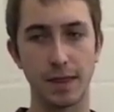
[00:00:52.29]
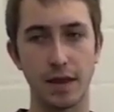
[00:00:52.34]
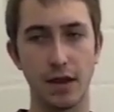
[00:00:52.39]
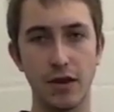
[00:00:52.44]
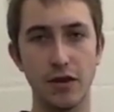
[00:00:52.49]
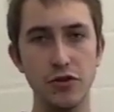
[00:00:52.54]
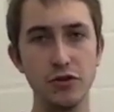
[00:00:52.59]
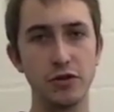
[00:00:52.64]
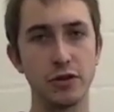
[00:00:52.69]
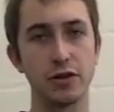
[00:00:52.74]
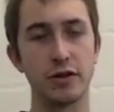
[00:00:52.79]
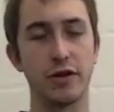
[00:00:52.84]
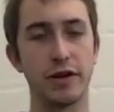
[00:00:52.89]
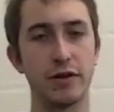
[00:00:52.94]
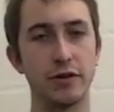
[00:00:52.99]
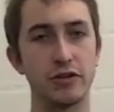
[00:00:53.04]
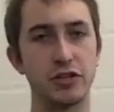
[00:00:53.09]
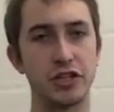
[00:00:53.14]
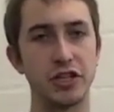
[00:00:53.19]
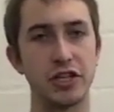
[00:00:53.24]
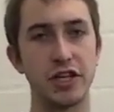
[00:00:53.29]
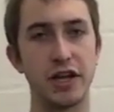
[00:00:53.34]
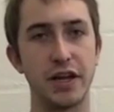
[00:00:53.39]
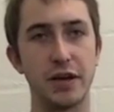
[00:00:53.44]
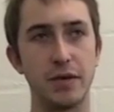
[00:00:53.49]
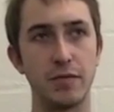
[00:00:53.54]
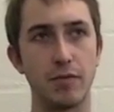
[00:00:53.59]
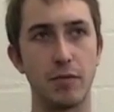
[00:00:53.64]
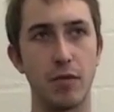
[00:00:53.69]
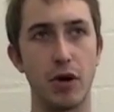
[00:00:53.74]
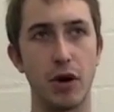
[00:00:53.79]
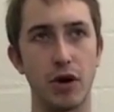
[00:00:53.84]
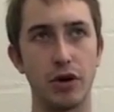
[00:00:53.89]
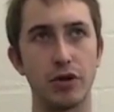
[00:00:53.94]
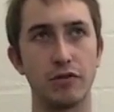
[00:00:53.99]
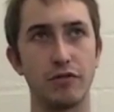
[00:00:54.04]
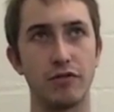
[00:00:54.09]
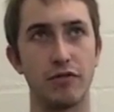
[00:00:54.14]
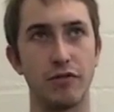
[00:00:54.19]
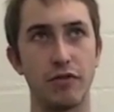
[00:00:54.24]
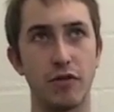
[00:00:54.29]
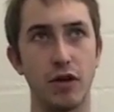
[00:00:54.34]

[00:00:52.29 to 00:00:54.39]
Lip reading: nuclear energy, and part of